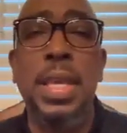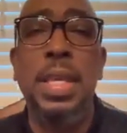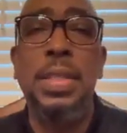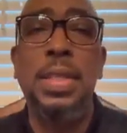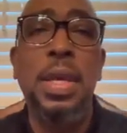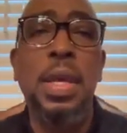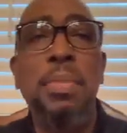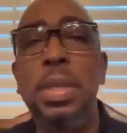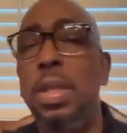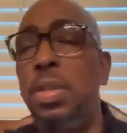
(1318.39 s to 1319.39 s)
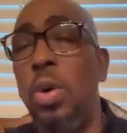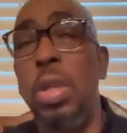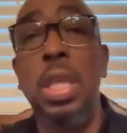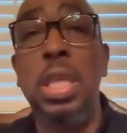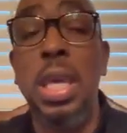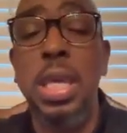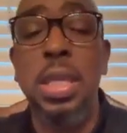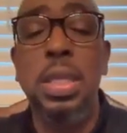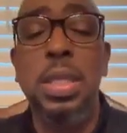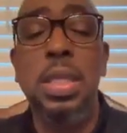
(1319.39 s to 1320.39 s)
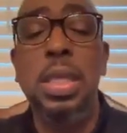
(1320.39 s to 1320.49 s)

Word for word: kings, but the northern king